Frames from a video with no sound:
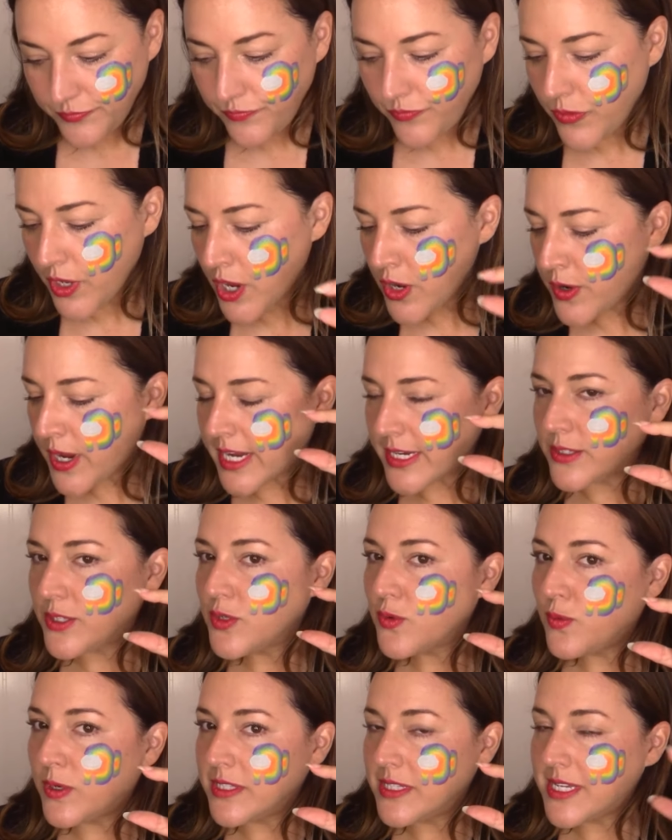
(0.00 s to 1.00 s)
Okay, so
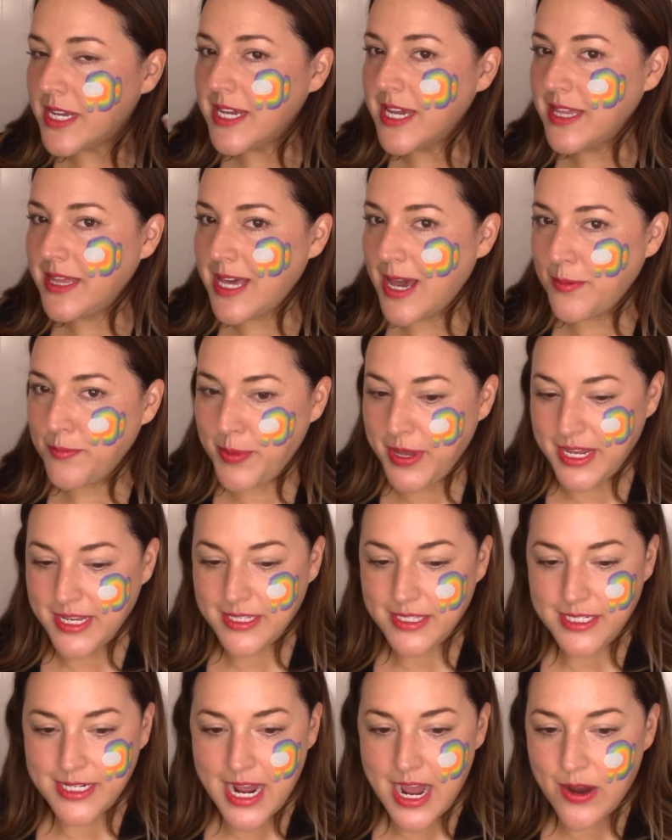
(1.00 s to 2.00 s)
once I get that
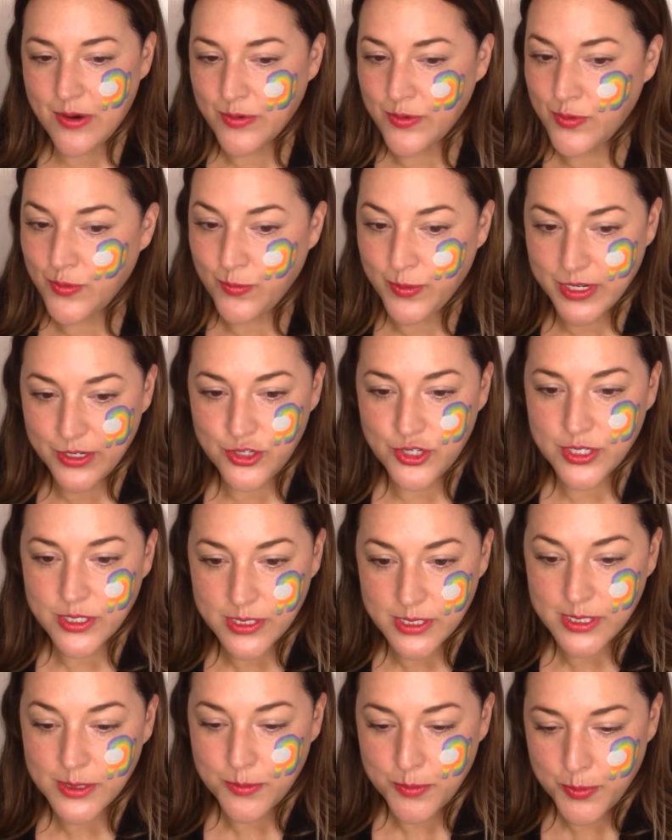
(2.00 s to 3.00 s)
base down, which
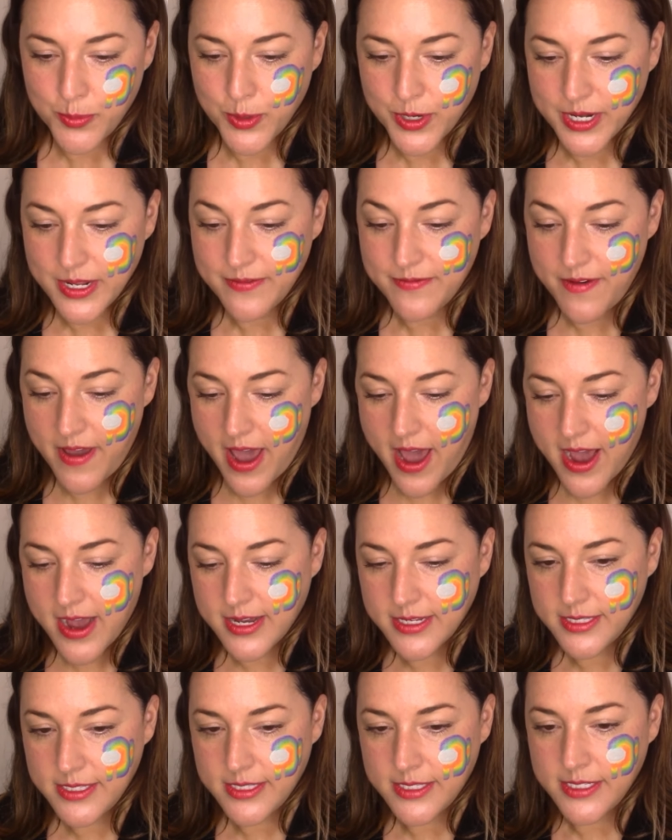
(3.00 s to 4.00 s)
is pretty
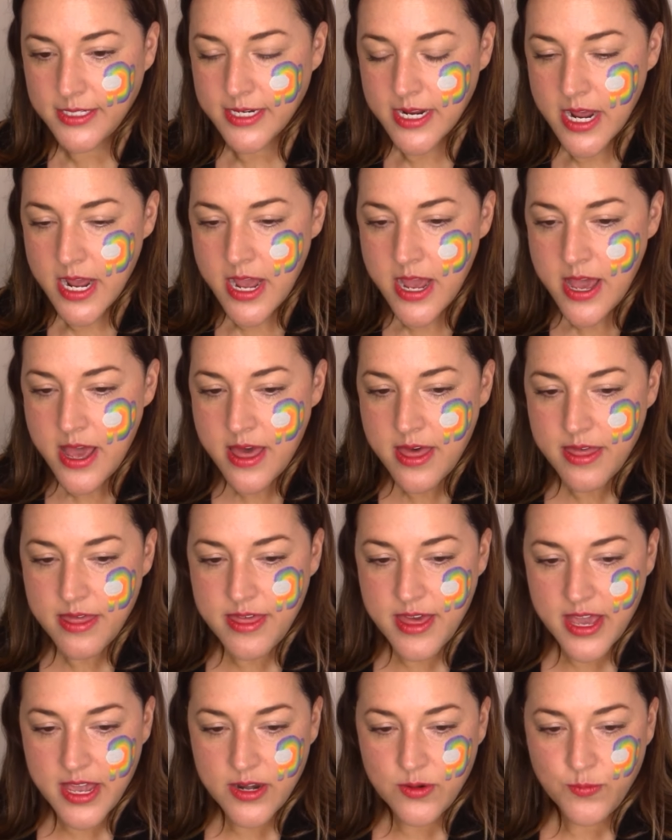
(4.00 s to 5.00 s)
fast,
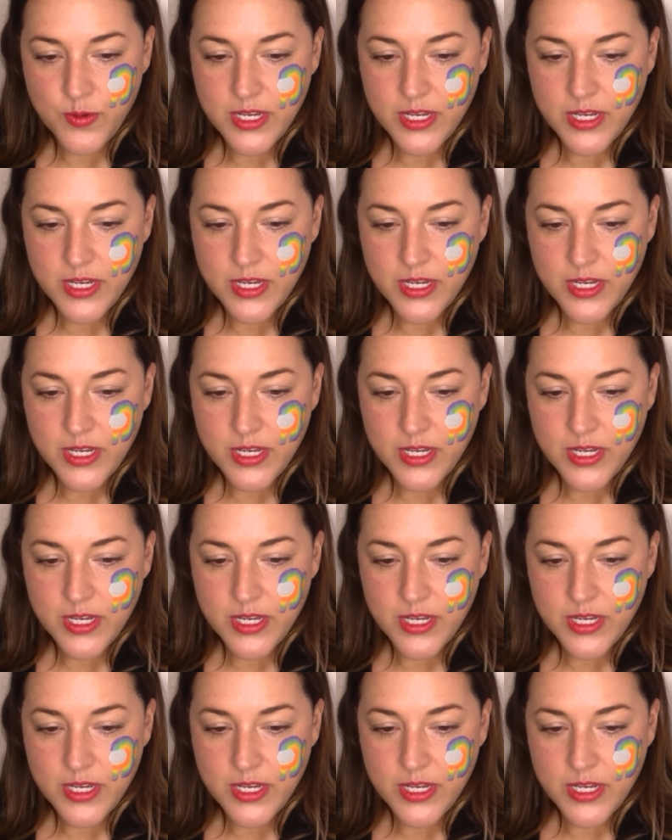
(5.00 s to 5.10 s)
then we